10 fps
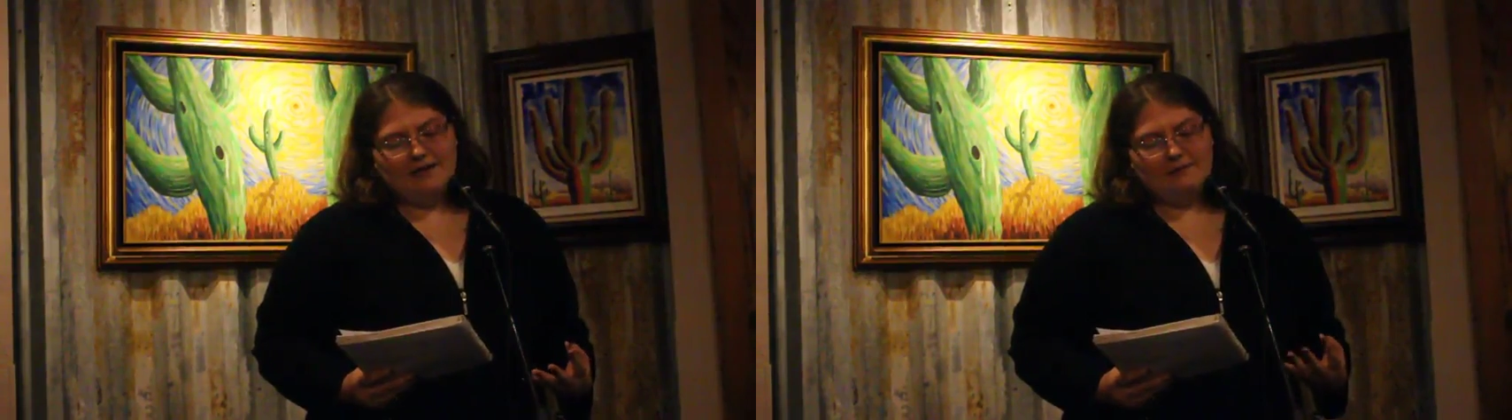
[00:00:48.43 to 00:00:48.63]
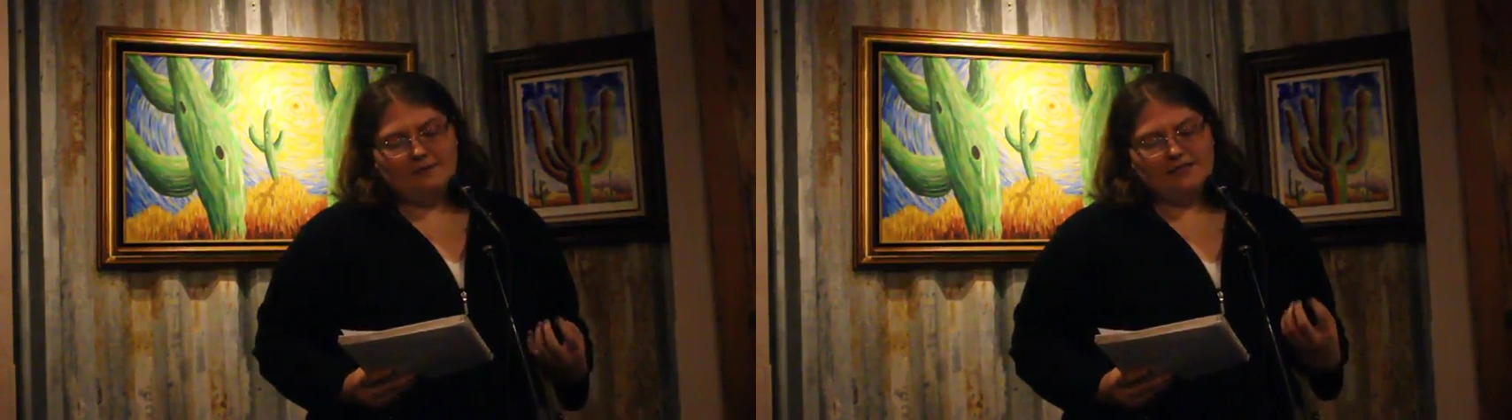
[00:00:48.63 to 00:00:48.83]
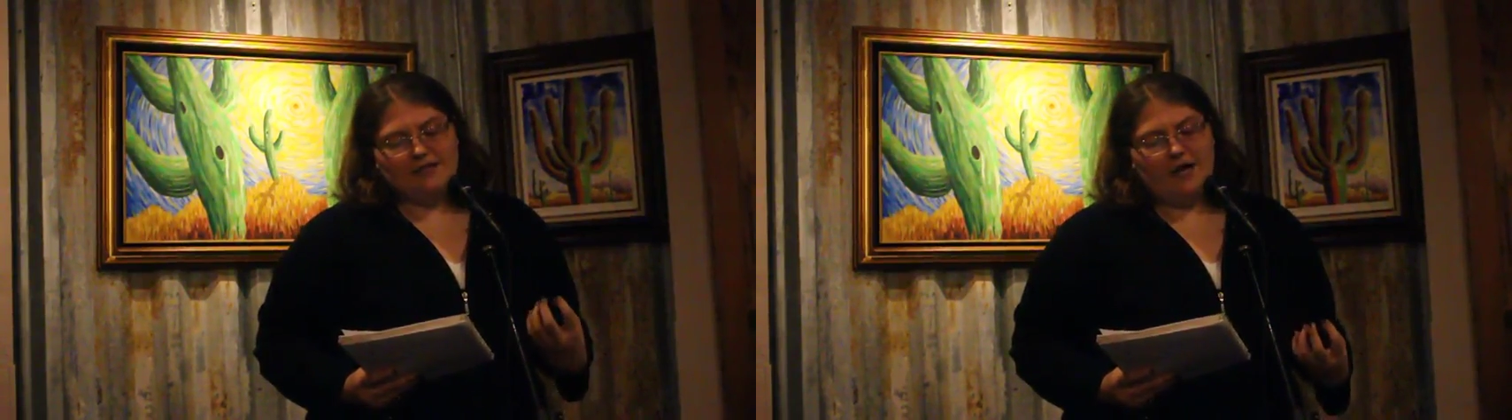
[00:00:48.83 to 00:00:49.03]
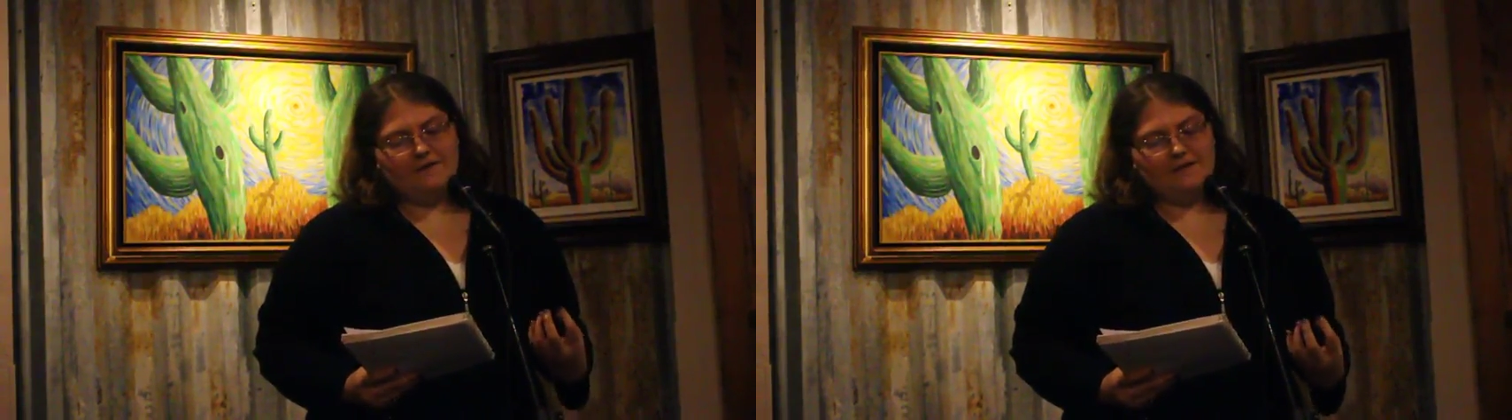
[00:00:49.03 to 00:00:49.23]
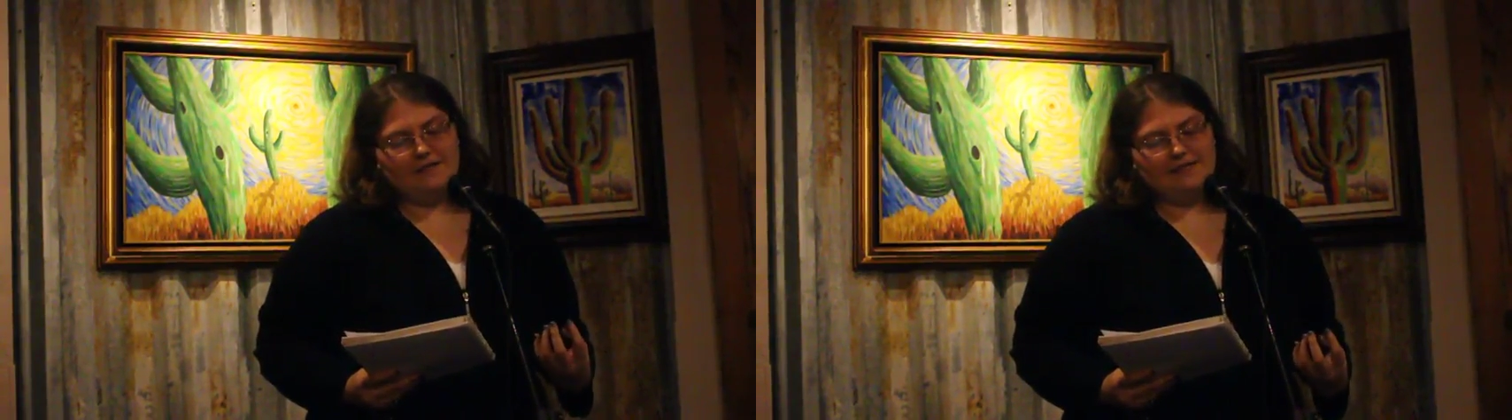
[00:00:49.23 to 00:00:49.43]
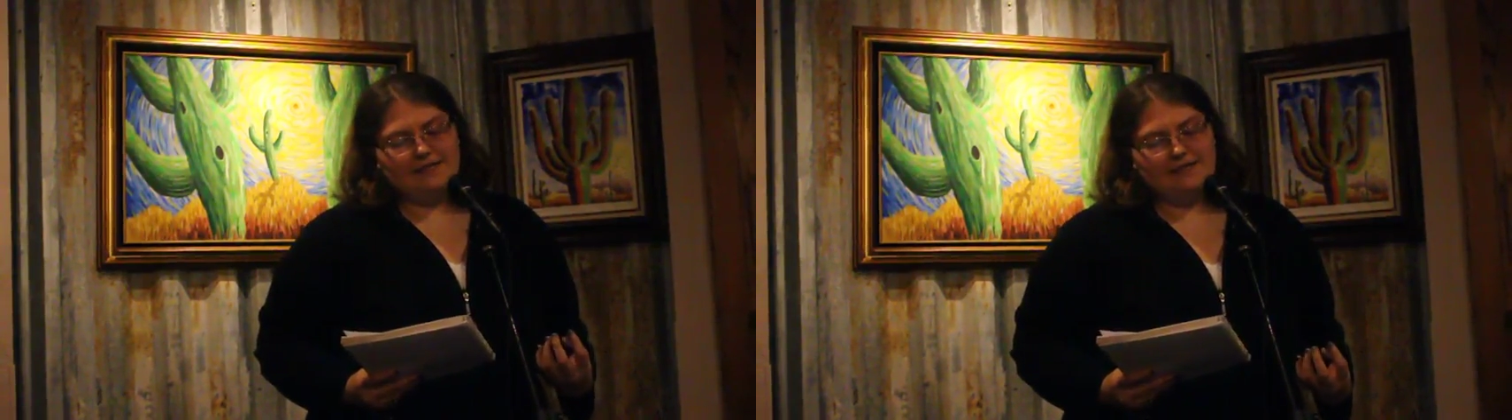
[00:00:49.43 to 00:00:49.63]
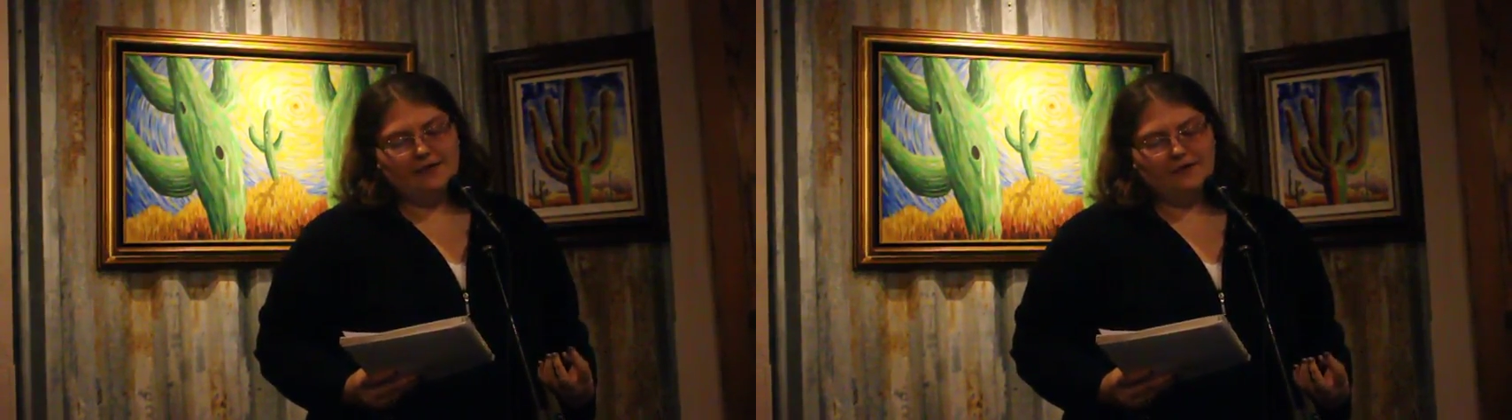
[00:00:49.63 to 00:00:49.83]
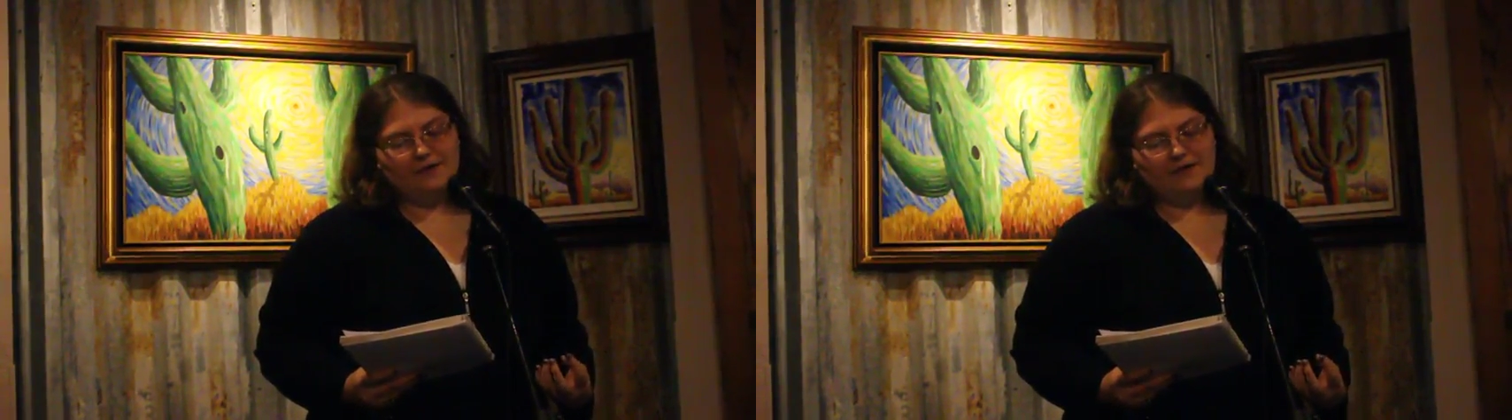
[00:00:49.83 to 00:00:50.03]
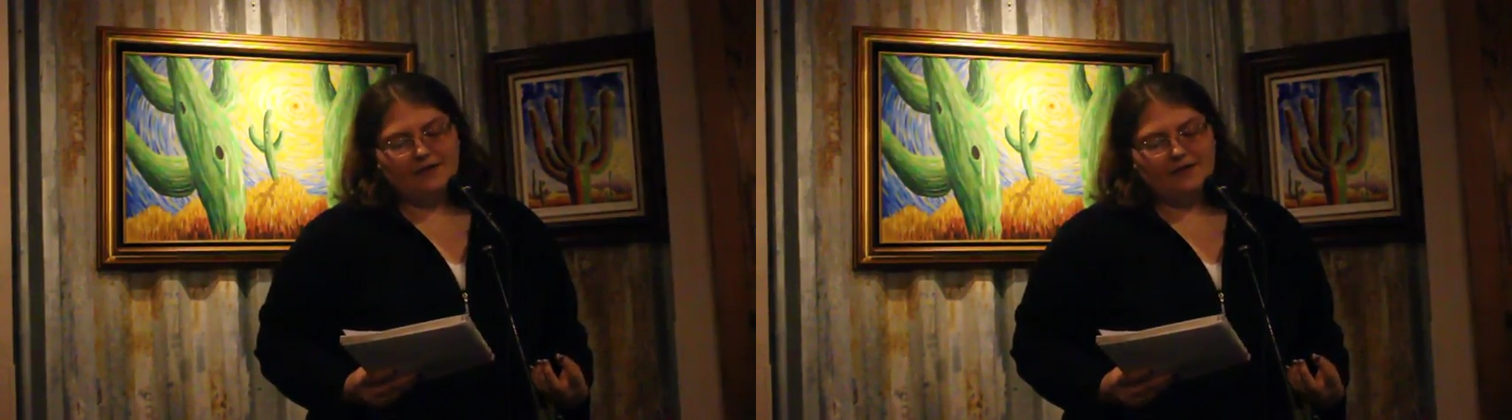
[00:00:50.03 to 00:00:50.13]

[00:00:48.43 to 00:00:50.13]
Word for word: It was softer than silk.